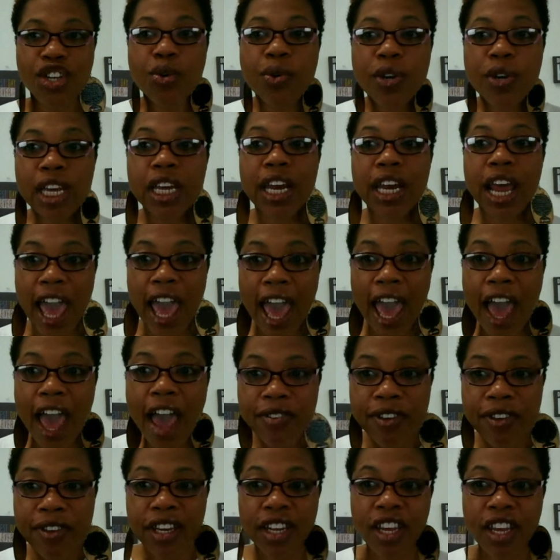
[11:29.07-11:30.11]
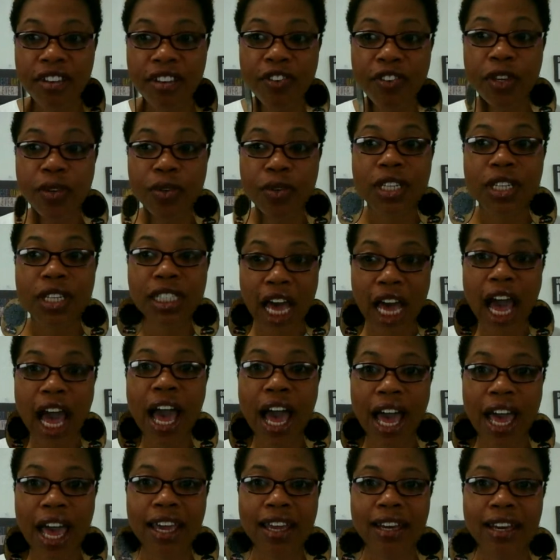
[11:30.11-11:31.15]
you can have it if you
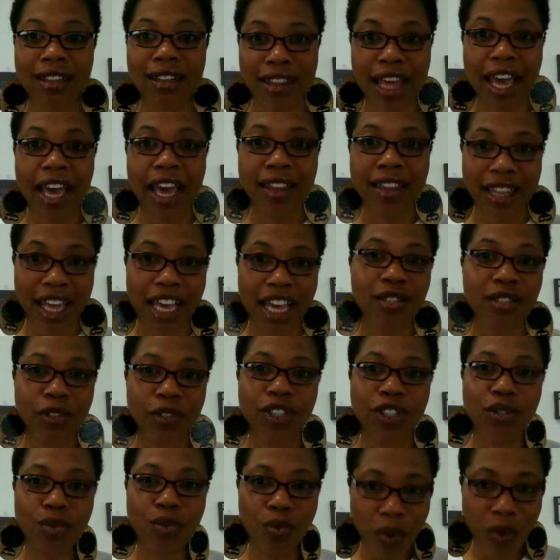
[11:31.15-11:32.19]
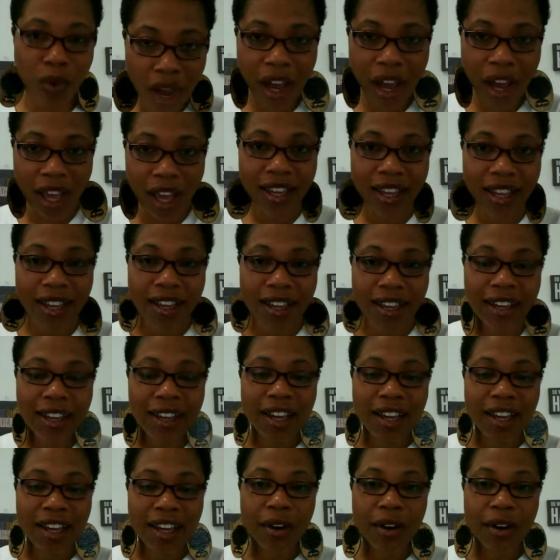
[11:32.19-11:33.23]
decide that that's what you want,
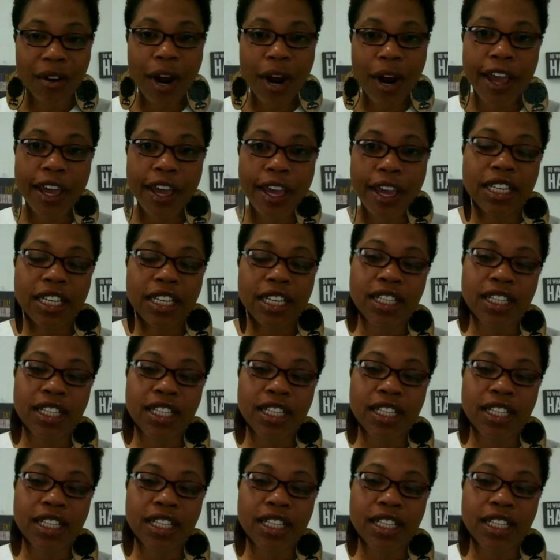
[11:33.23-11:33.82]
right? And